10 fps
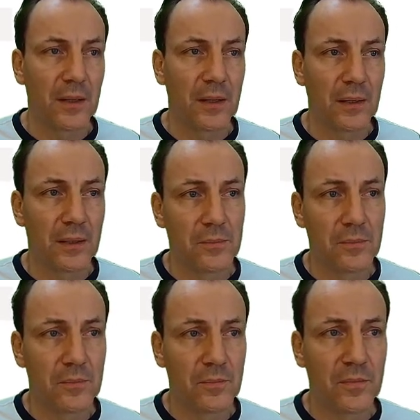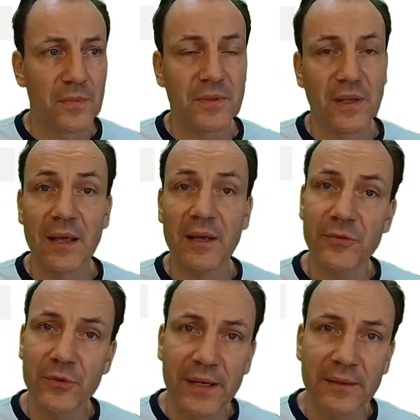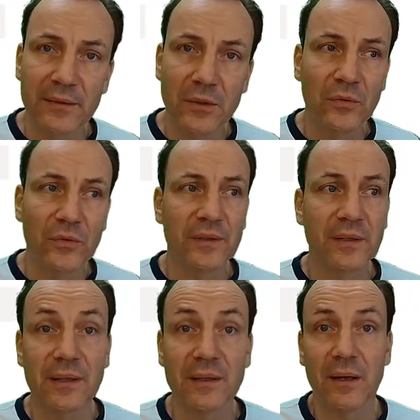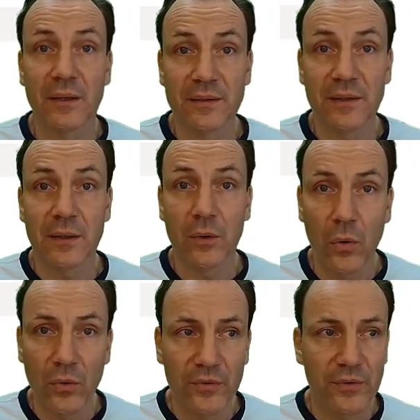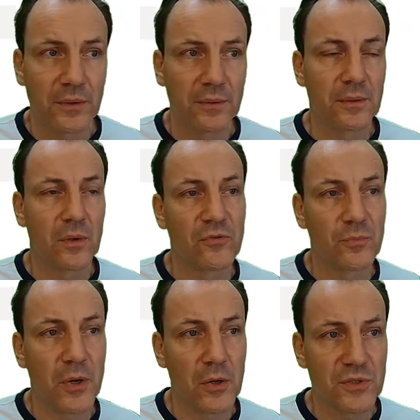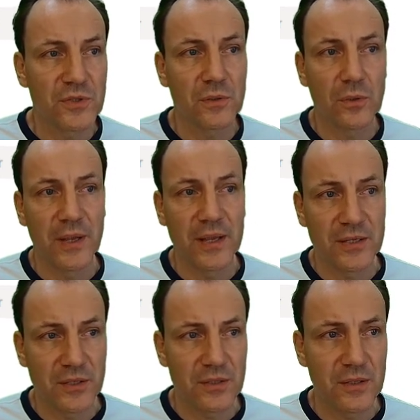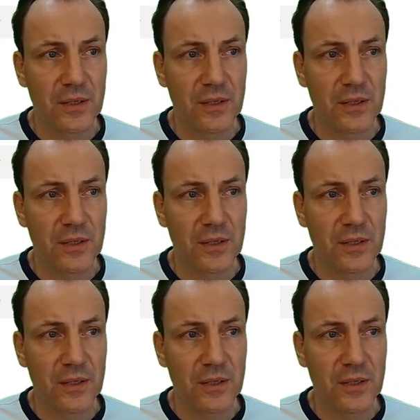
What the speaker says: that have created content and that are author of posts or pages,